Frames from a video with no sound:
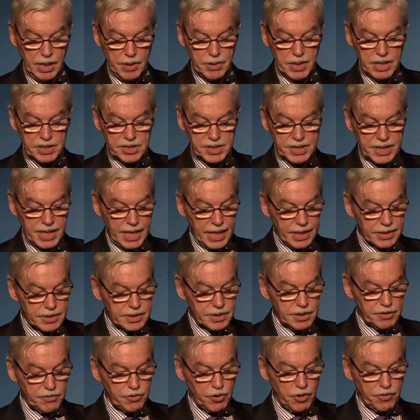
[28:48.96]
that the
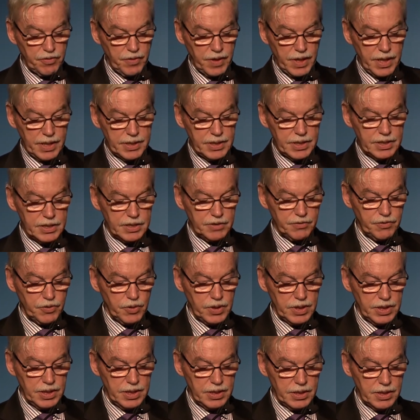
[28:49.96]
access for finance
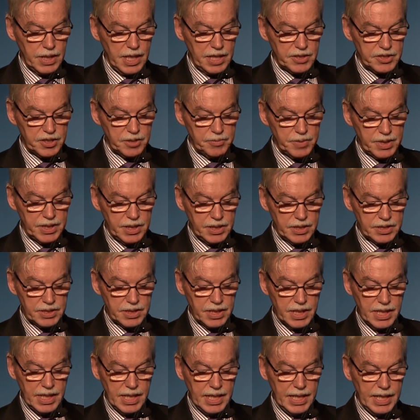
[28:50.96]
for SMEs
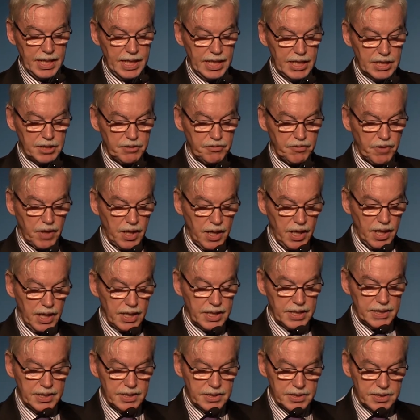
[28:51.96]
is far
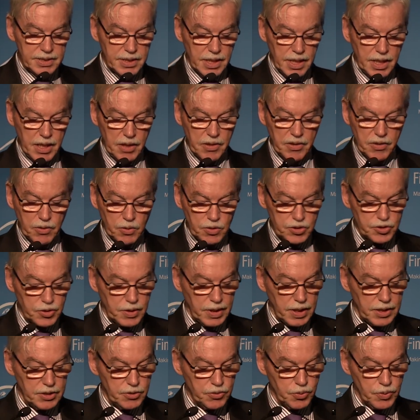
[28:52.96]
easier in those
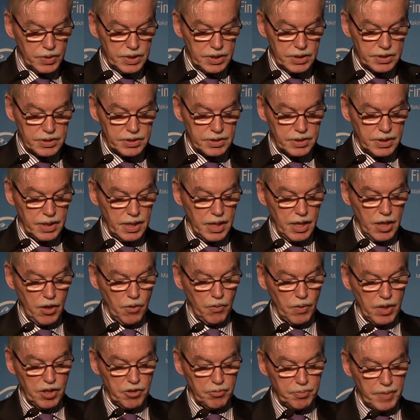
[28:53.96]
countries
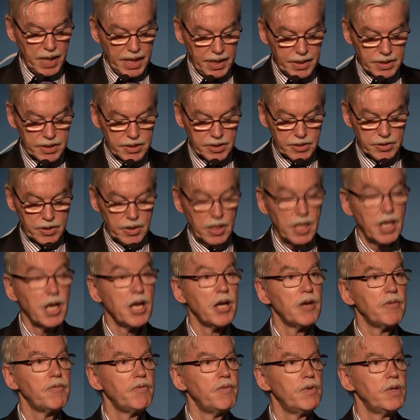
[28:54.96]
with banks
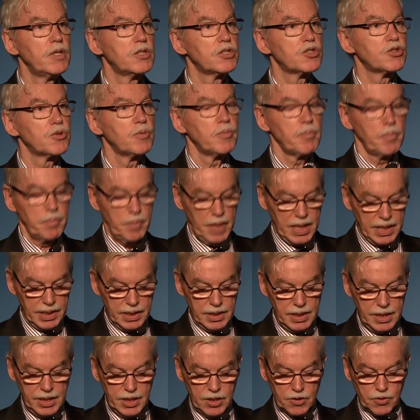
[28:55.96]
which
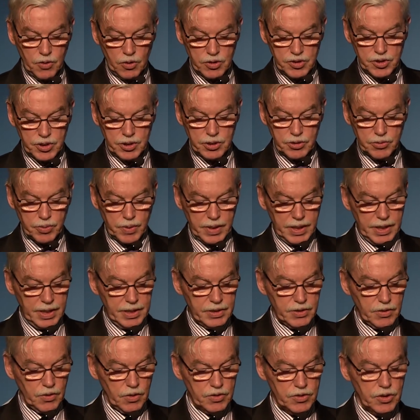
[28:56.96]
mainly
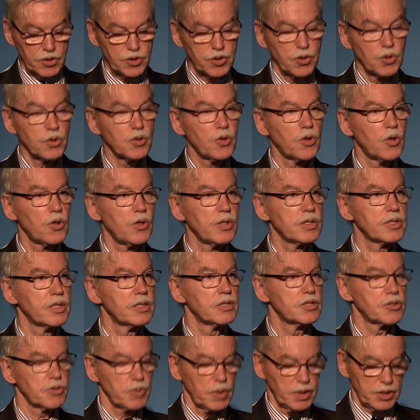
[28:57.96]
concentrate on the so-called
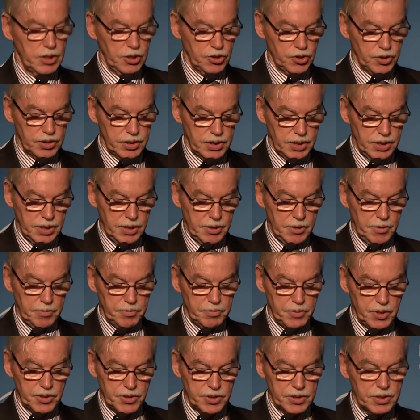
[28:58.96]
traditional
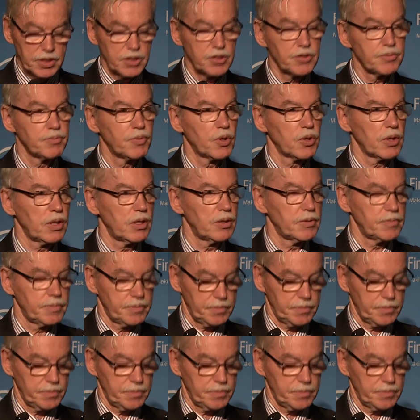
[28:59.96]
business model.